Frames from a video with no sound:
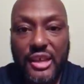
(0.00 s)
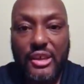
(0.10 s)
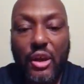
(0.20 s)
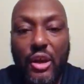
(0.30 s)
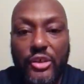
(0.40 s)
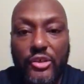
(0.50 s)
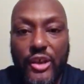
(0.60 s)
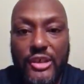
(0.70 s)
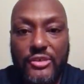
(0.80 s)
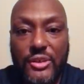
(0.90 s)
and all the
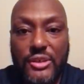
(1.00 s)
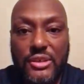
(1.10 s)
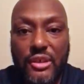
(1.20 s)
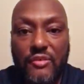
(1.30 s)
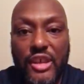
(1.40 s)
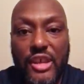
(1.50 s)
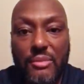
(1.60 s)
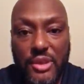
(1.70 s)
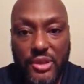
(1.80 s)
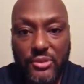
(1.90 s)
graduates of
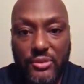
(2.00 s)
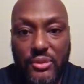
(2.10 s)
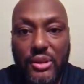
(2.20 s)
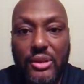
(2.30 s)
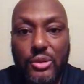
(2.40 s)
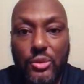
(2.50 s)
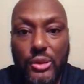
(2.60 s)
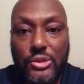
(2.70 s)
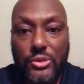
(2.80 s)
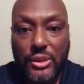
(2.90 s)
EMU
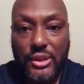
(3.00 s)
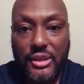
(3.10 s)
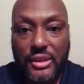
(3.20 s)
2020.